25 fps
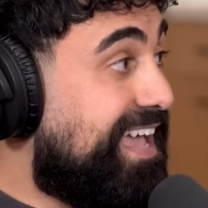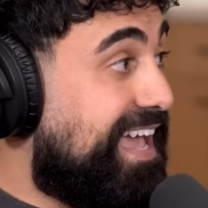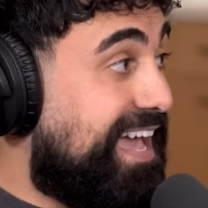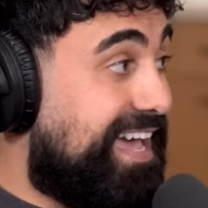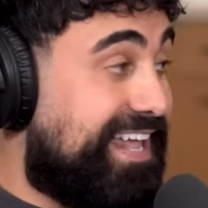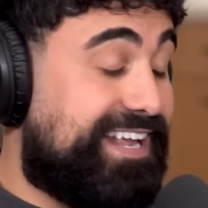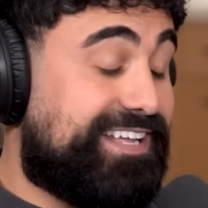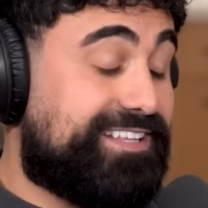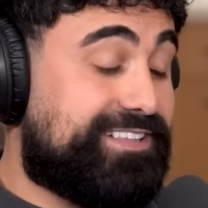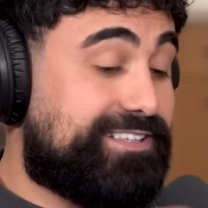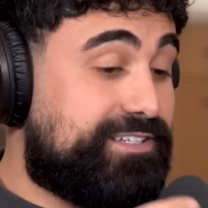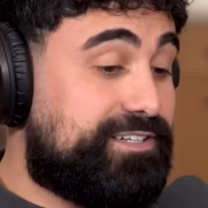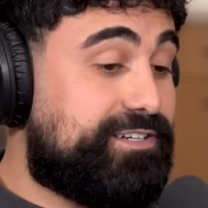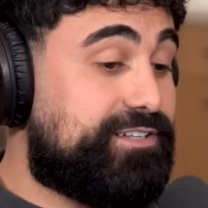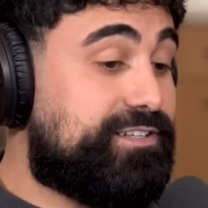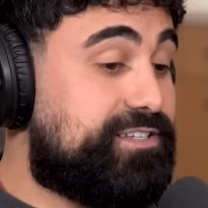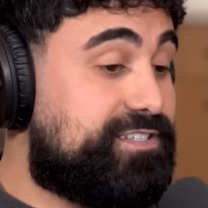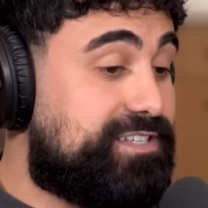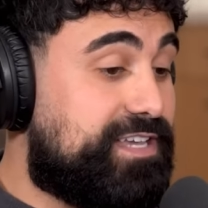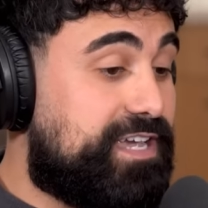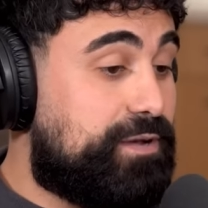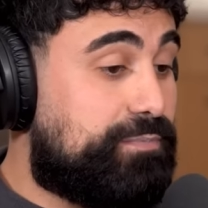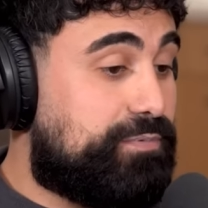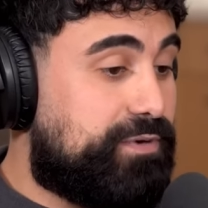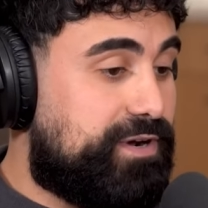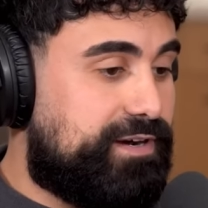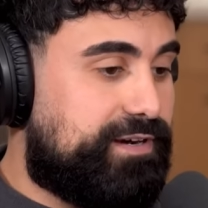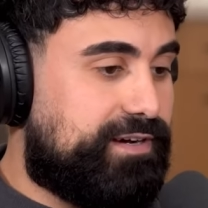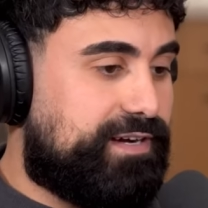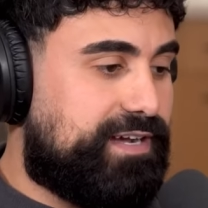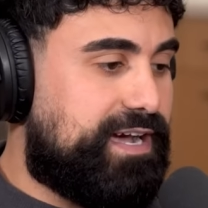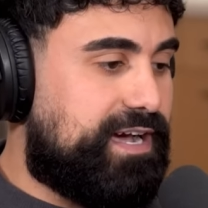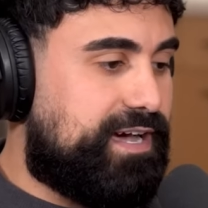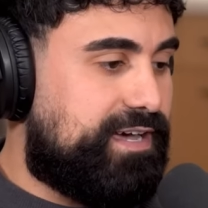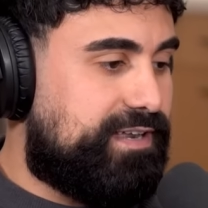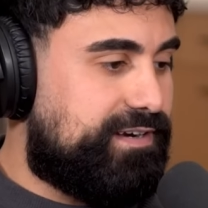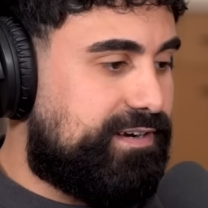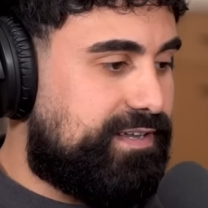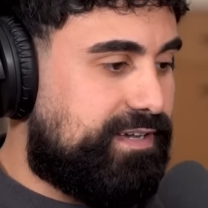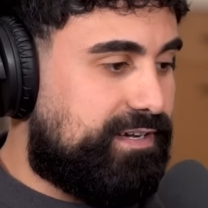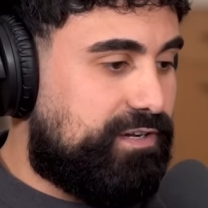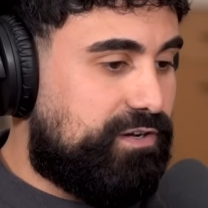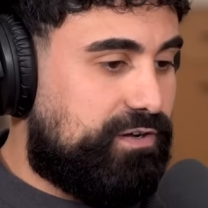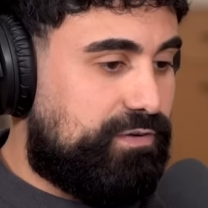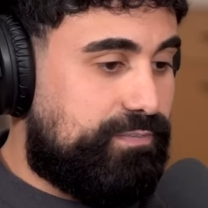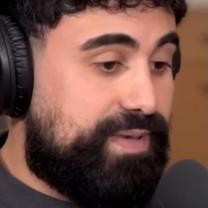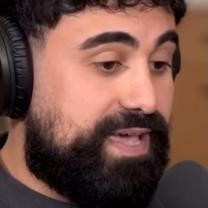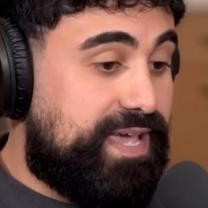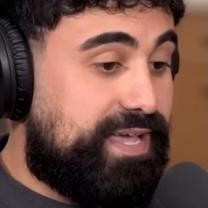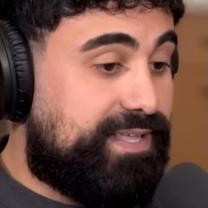And I literally say a prayer to God. And I
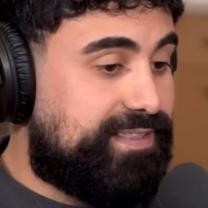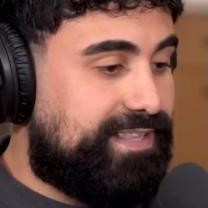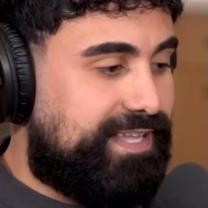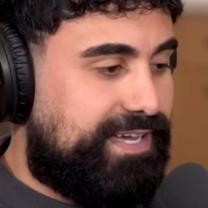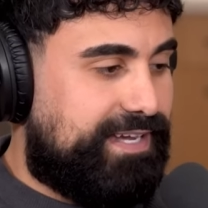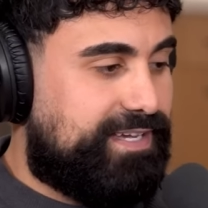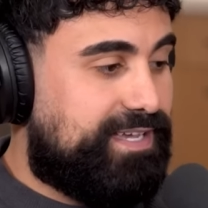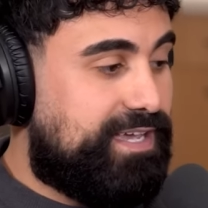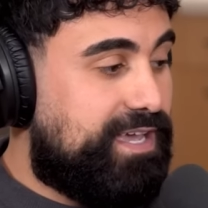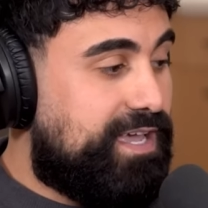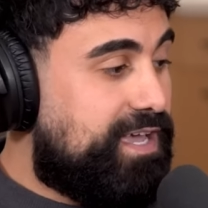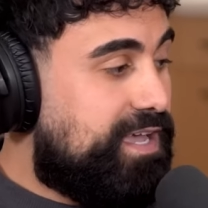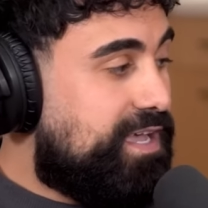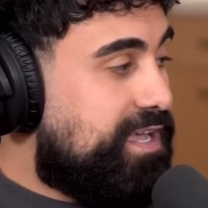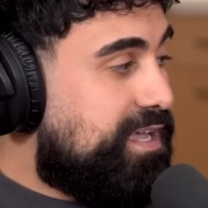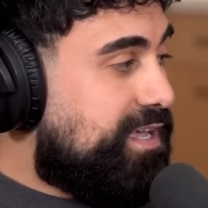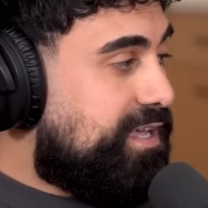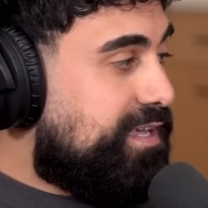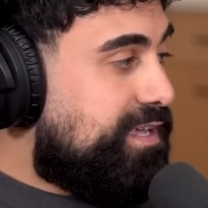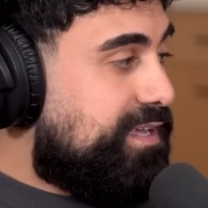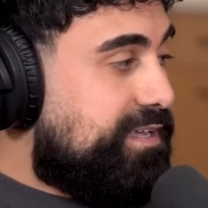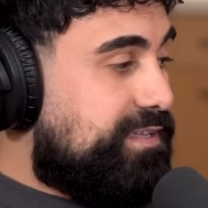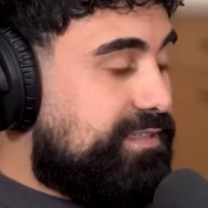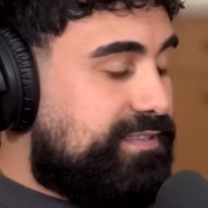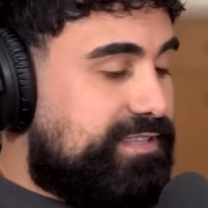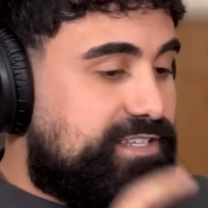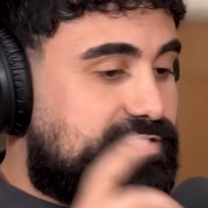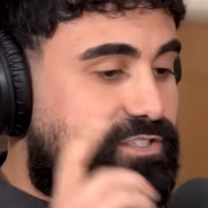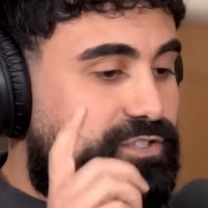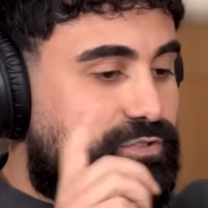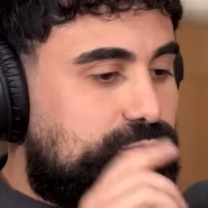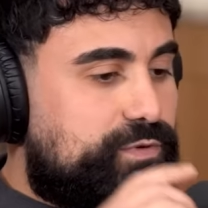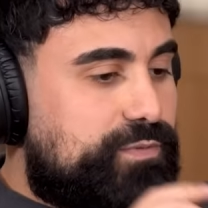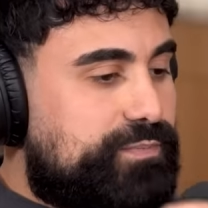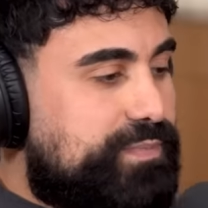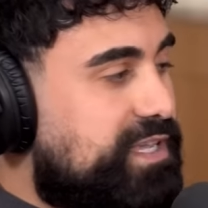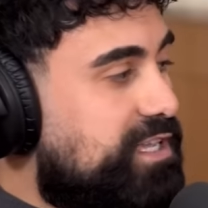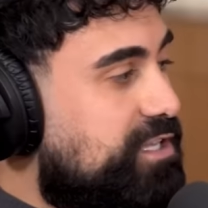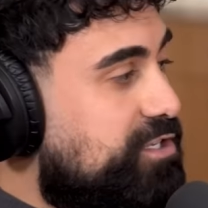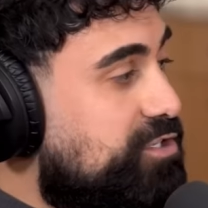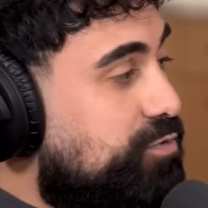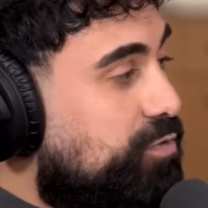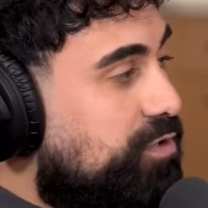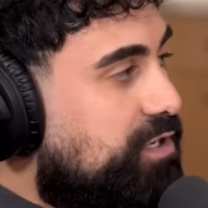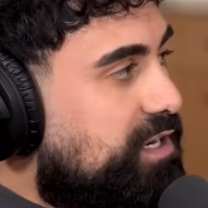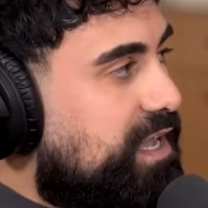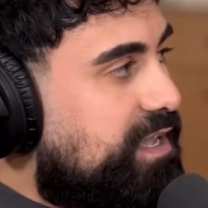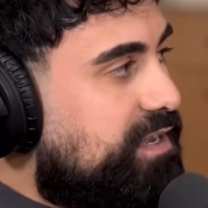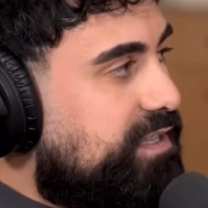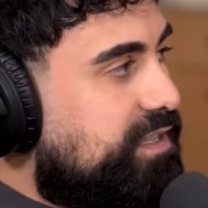go, man, like, this is when me and you
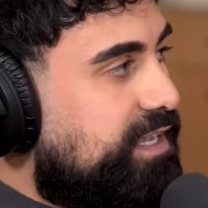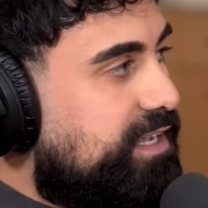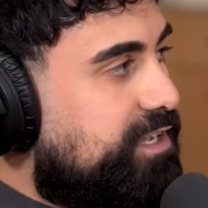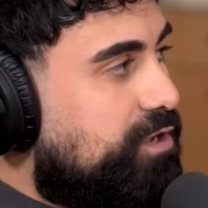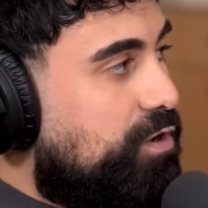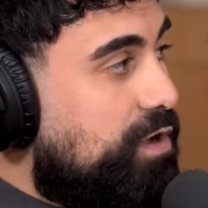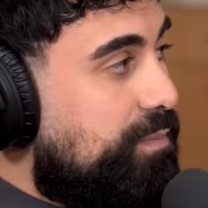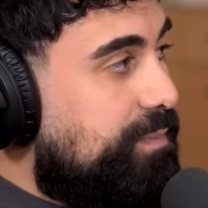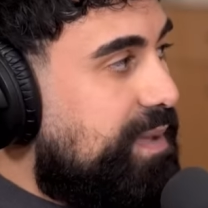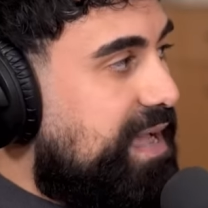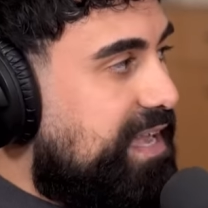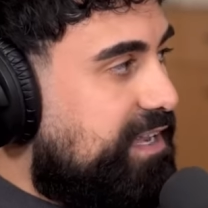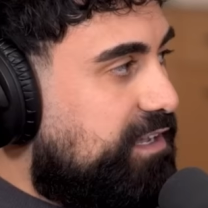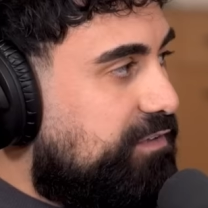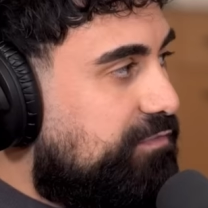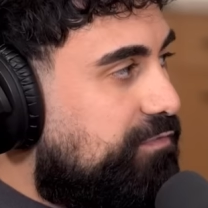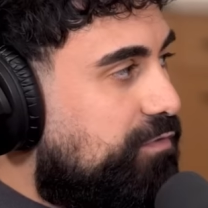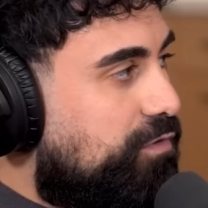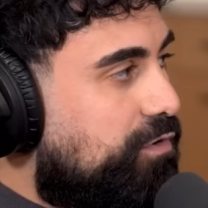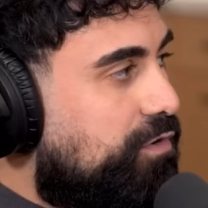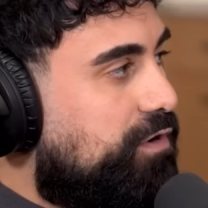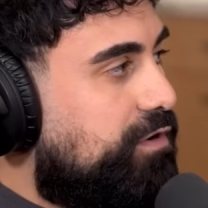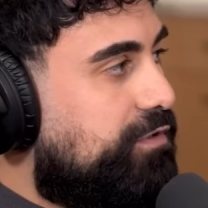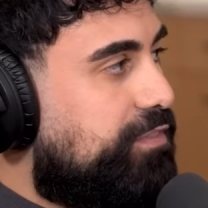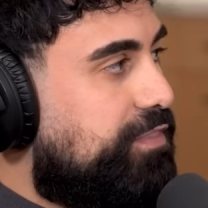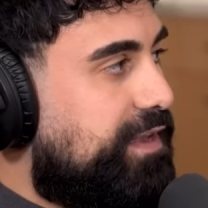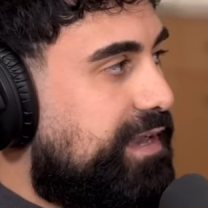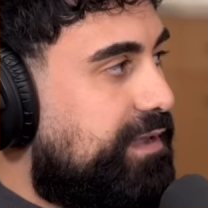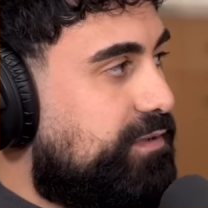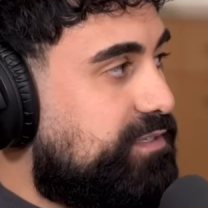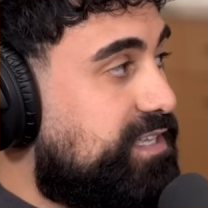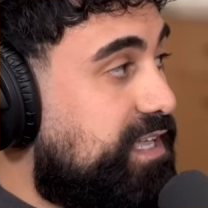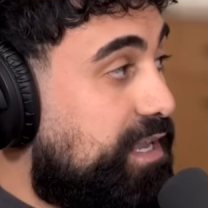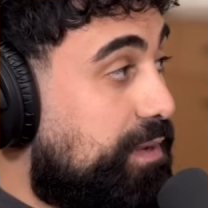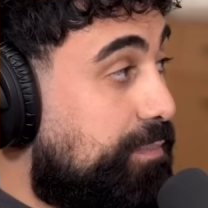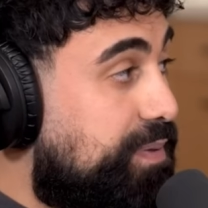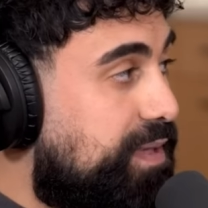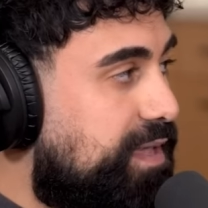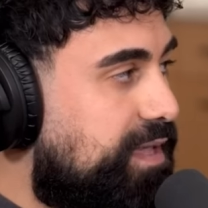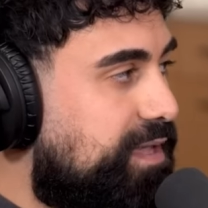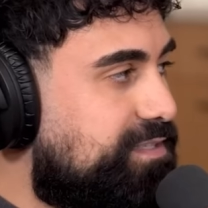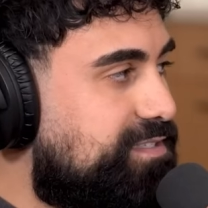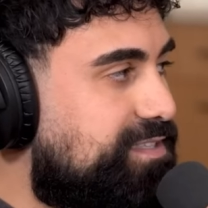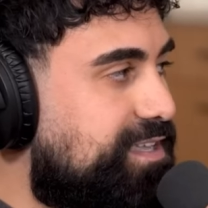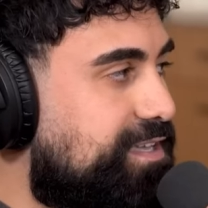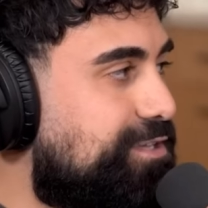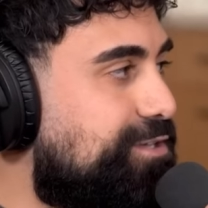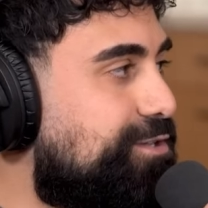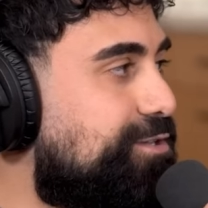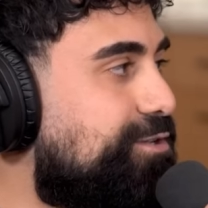were kind of like going back and forth. And I was getting
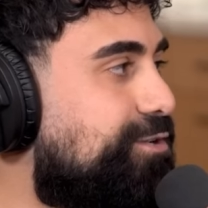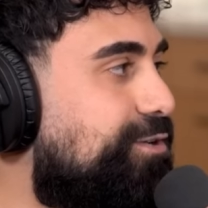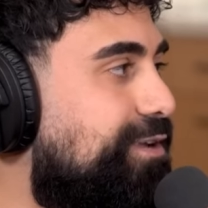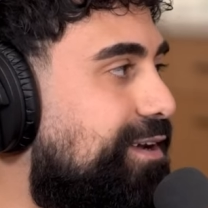pissed at you.